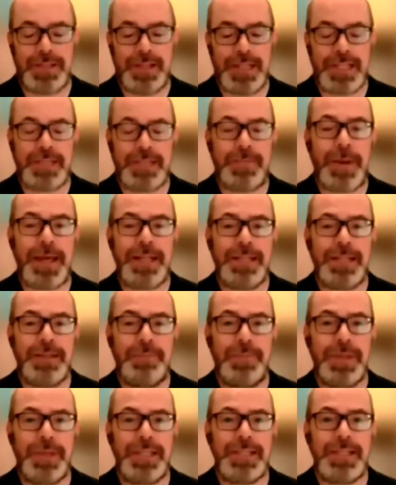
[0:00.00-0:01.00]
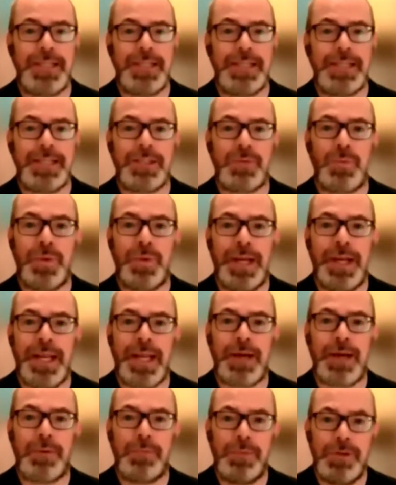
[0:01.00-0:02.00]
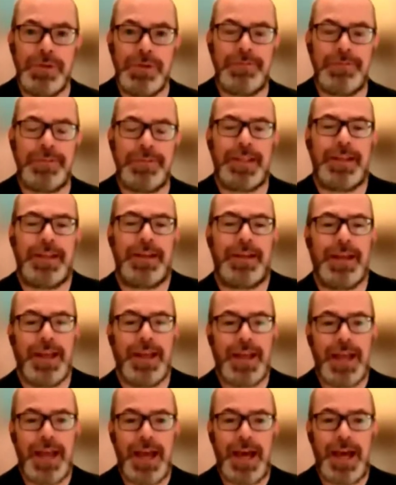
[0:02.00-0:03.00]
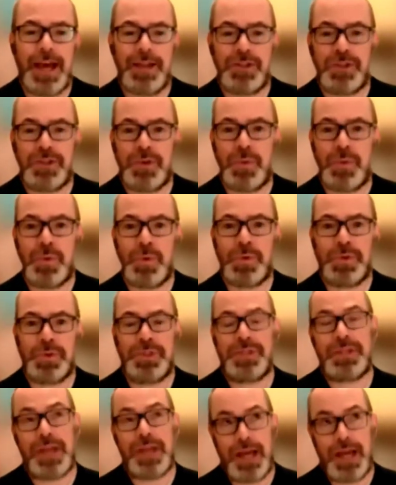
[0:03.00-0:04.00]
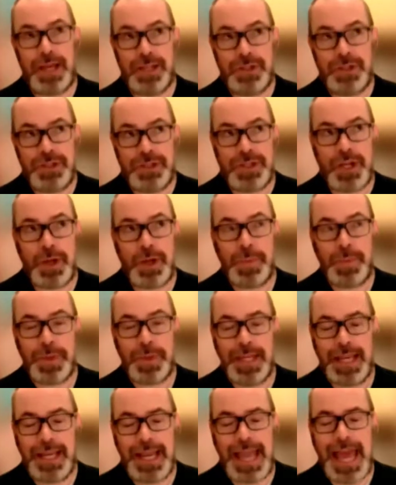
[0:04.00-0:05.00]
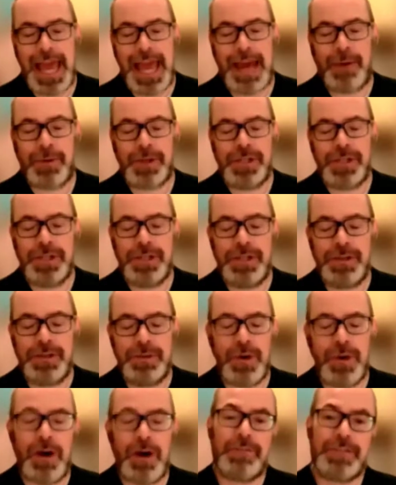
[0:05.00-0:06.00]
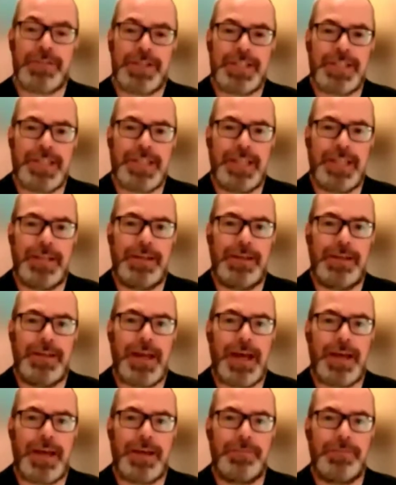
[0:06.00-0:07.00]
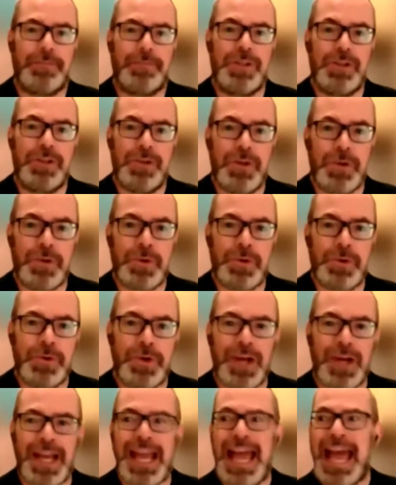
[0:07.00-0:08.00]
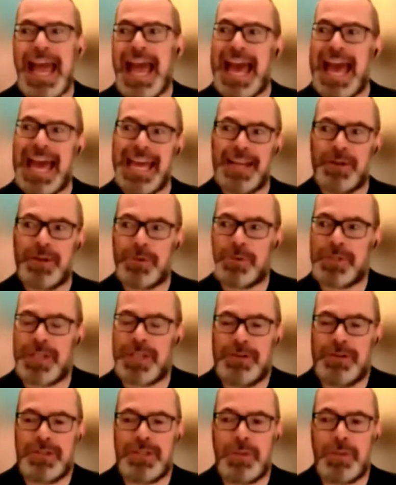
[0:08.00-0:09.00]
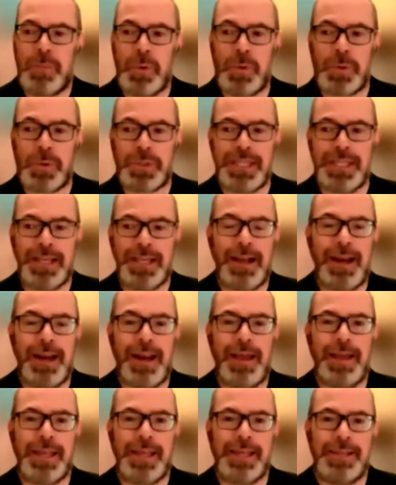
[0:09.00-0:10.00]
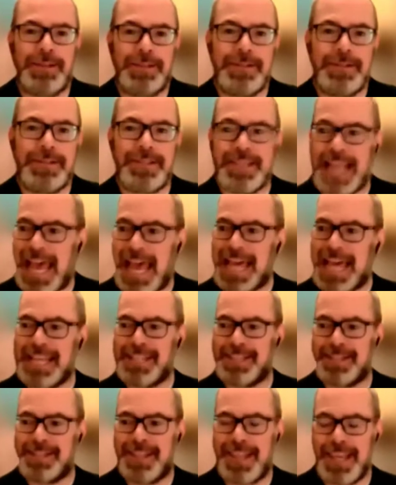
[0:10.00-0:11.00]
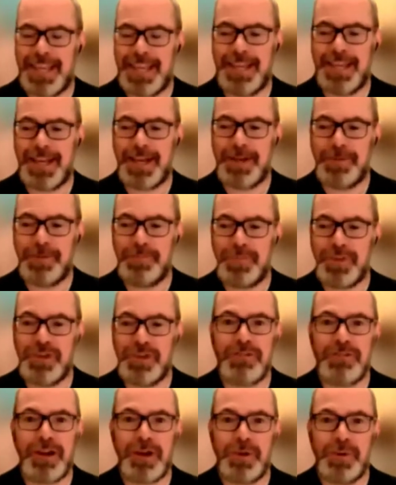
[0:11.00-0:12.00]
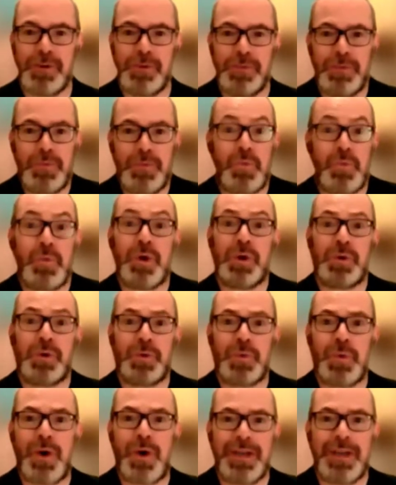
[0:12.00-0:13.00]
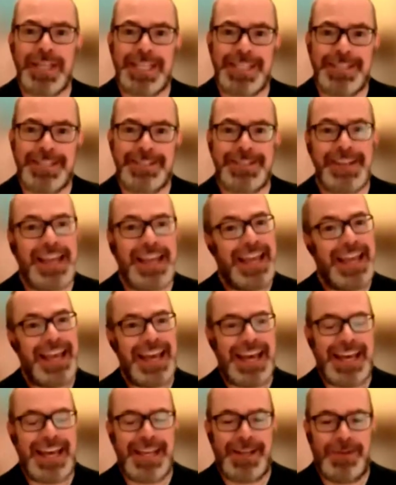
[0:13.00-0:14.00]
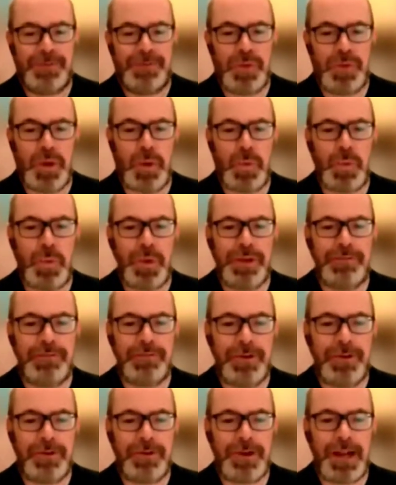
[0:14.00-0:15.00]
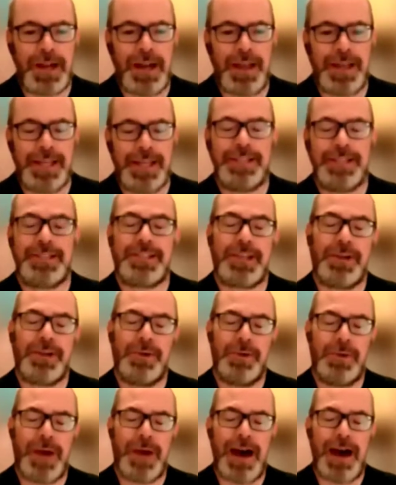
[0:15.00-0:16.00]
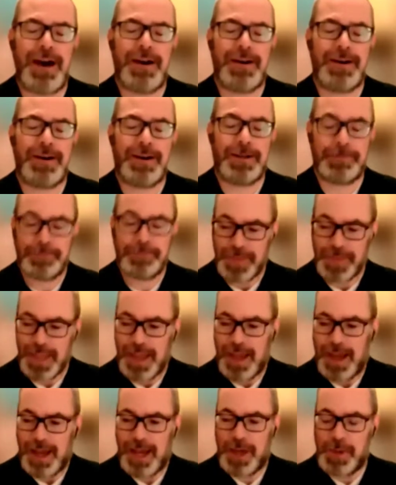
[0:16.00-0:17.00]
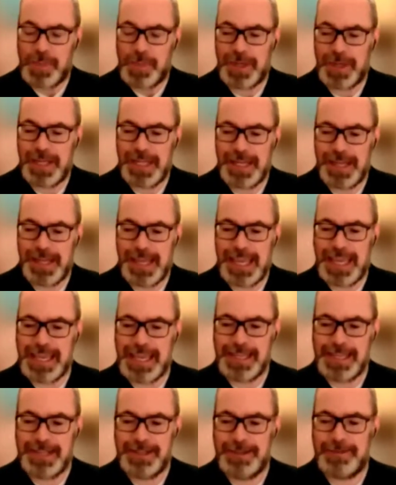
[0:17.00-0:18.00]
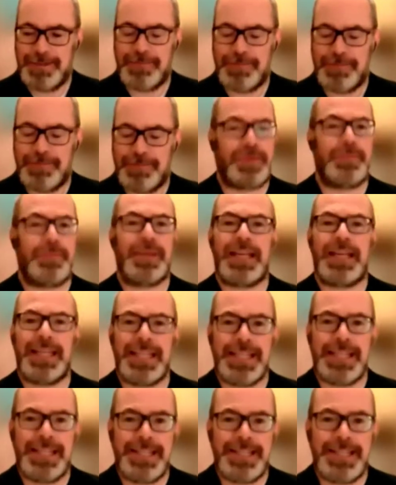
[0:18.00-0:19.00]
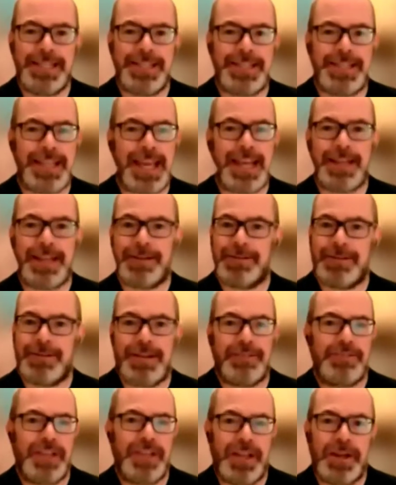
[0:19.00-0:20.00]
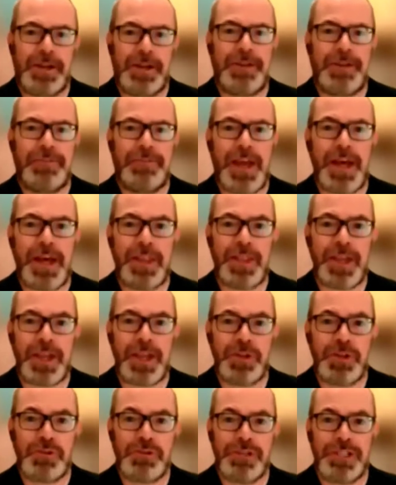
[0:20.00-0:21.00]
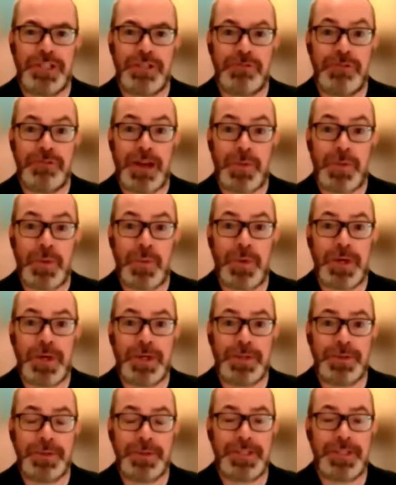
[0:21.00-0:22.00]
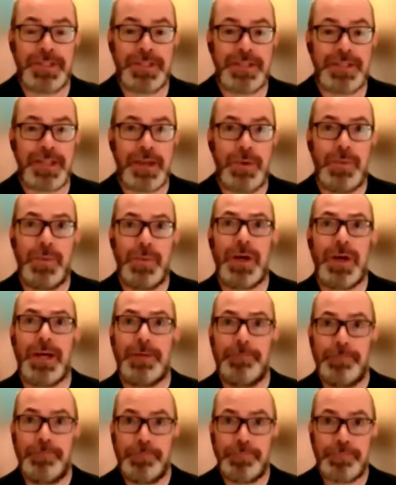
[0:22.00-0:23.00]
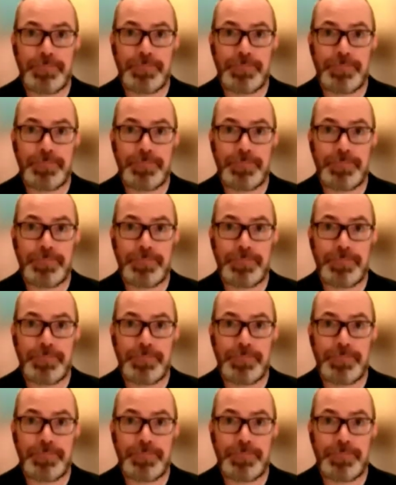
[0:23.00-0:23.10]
an expanding business, we're now moving towards just opening our new office in New York and also supporting clients as they grow worldwide. And you know, we've got clients who are opening in the Middle East and, you know, other countries around the world. So